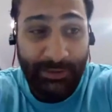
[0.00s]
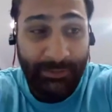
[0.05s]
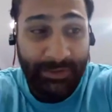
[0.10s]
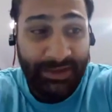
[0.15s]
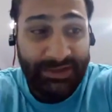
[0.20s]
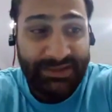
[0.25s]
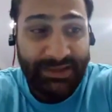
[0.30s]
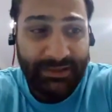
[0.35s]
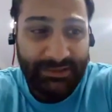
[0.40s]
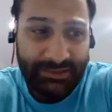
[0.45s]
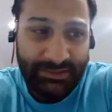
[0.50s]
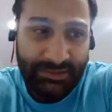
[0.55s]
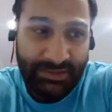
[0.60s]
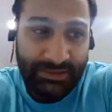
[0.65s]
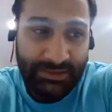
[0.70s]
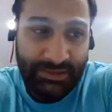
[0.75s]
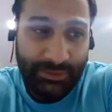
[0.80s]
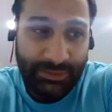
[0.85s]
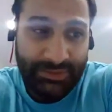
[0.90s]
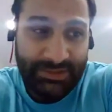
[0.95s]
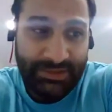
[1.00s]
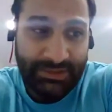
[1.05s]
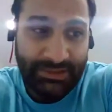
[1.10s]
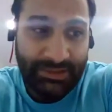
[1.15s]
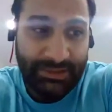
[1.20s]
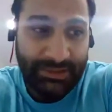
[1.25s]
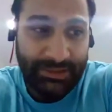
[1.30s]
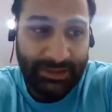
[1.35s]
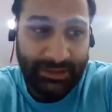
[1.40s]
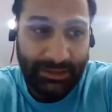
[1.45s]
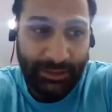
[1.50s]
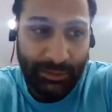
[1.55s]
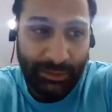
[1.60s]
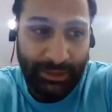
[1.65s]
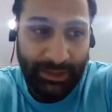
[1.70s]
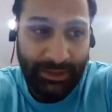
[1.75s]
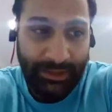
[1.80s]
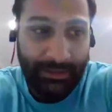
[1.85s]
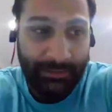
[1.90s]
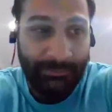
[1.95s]
because she was clearly,
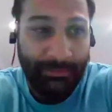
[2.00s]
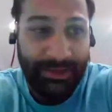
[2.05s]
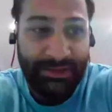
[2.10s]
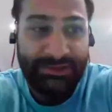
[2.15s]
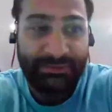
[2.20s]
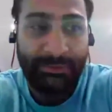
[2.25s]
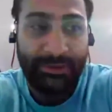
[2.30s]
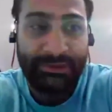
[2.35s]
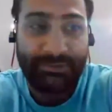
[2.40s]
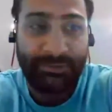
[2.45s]
like much